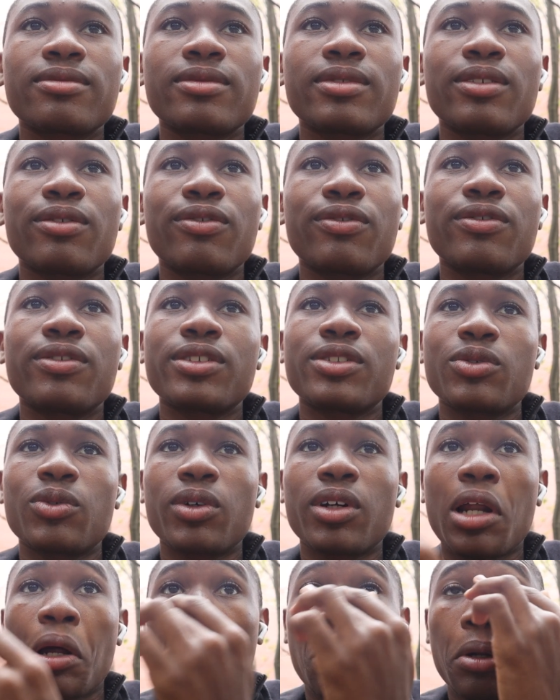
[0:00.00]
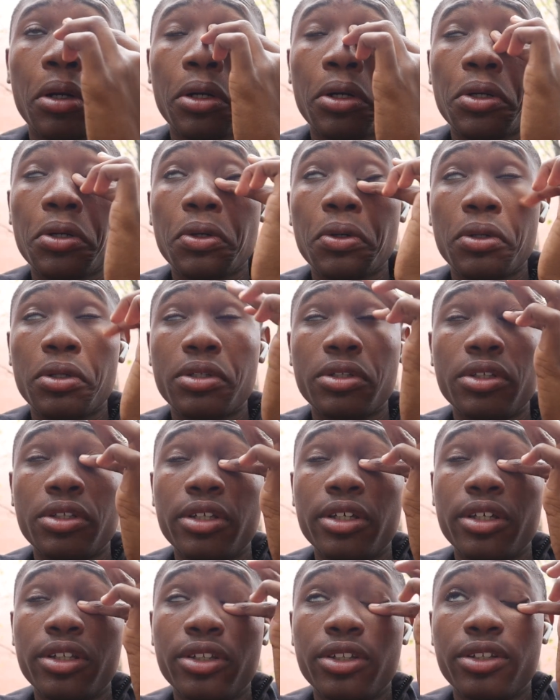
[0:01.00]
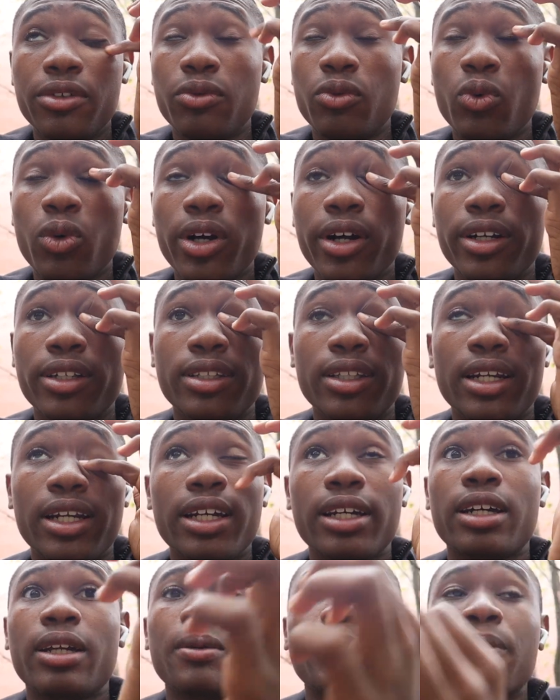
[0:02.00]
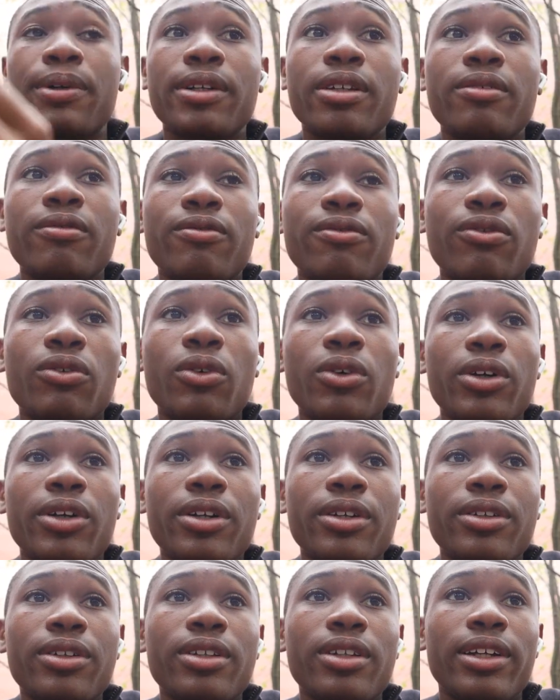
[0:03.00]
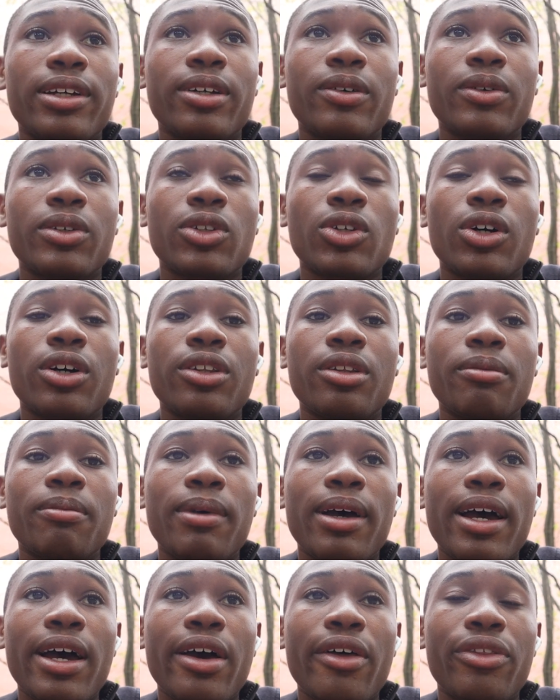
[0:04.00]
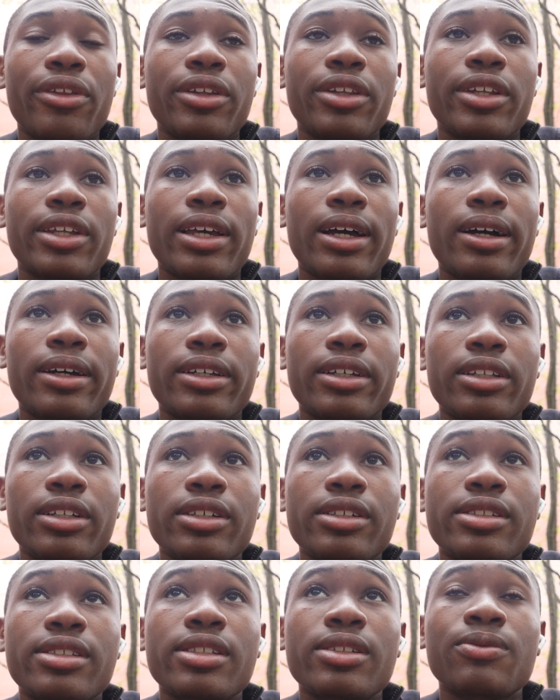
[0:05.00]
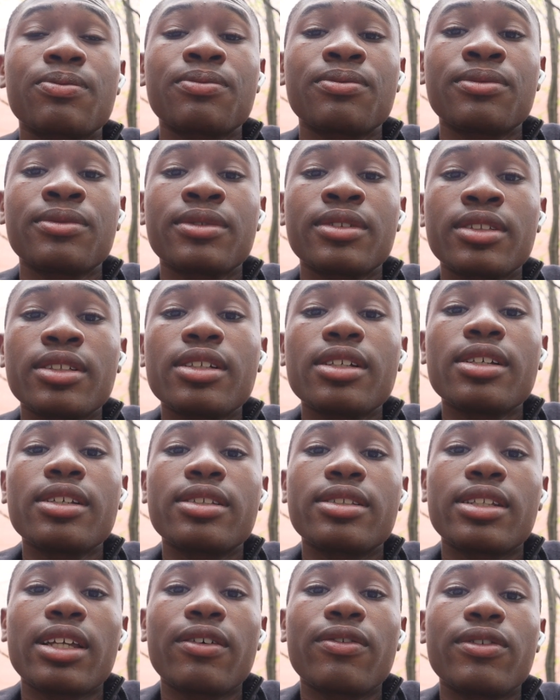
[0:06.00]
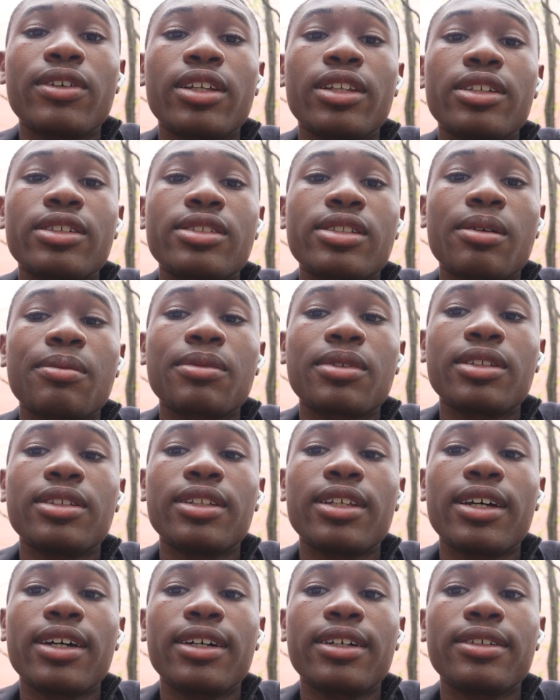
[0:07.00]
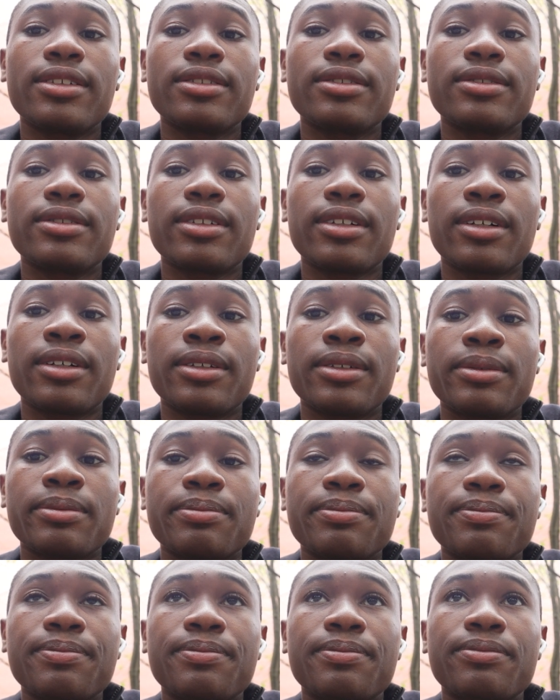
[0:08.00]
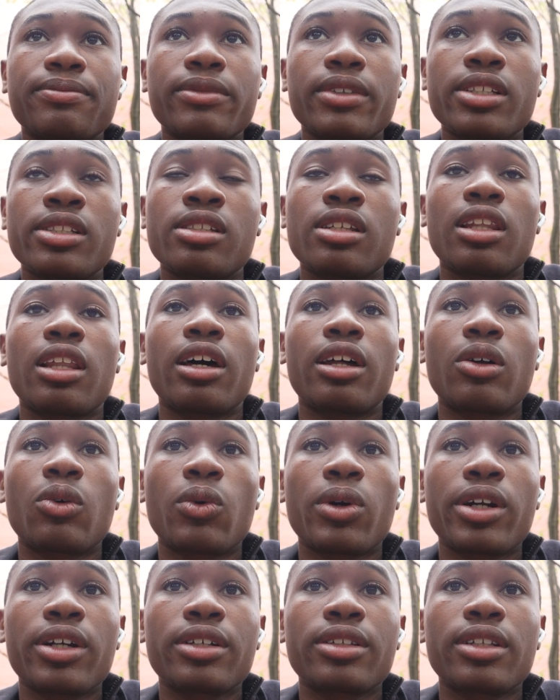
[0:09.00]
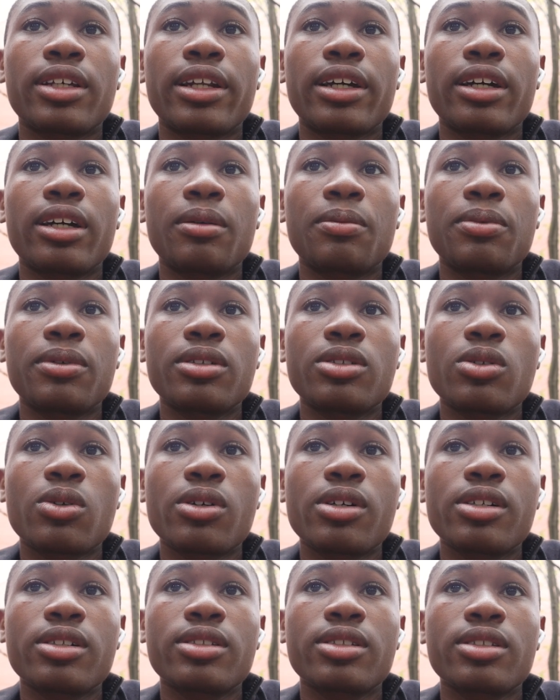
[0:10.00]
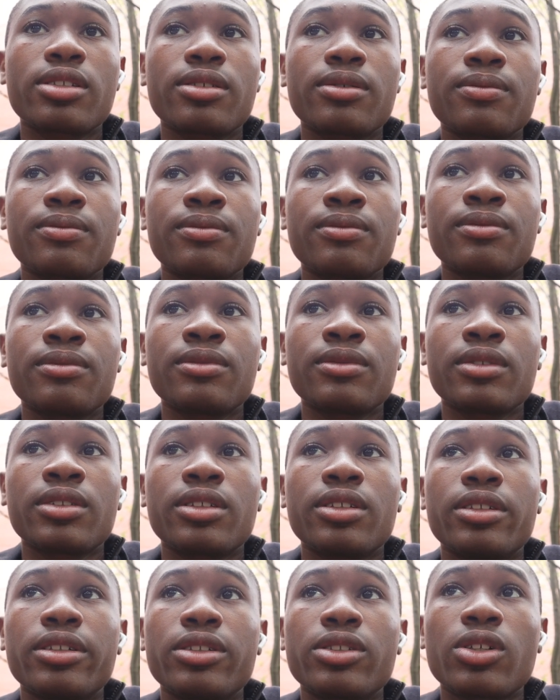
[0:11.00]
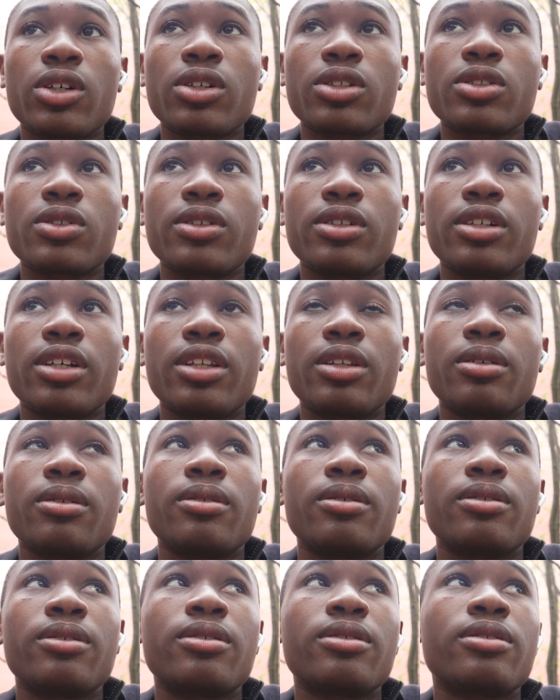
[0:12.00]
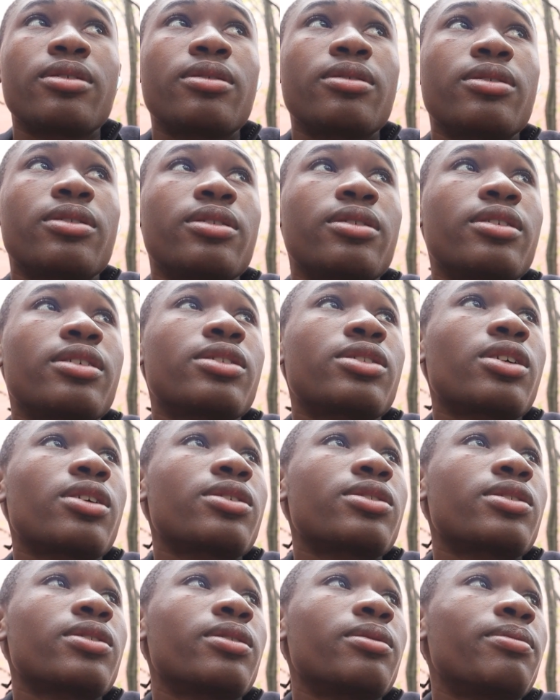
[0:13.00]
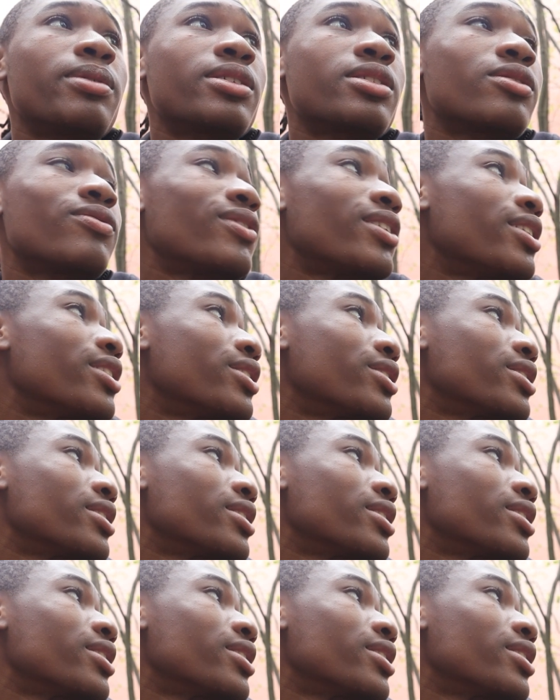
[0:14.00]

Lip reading: if it's what I want to do and the work that I got to put in for it, like, with all the math and the calculus, it's definitely something that is a lot of work that I got to put towards. There's also a bunch of other